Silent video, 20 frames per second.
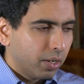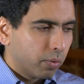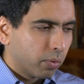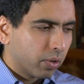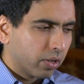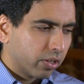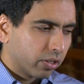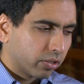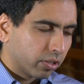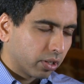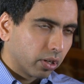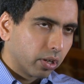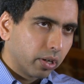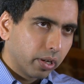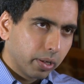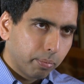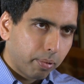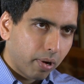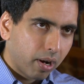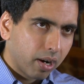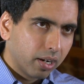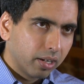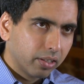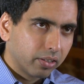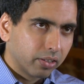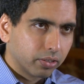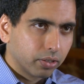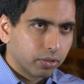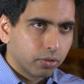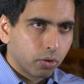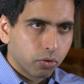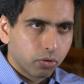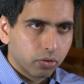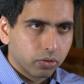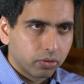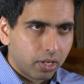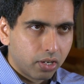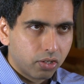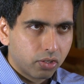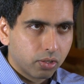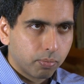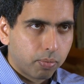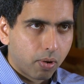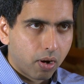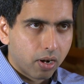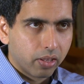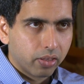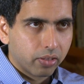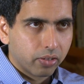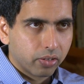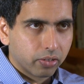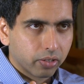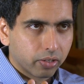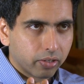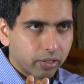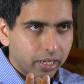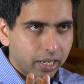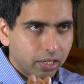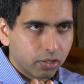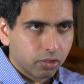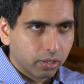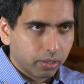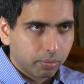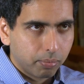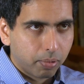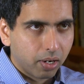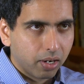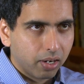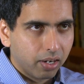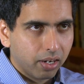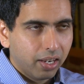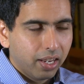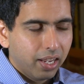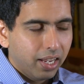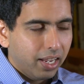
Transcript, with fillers: where there's a learning part, there's a socialization part, and there's a credentialing part.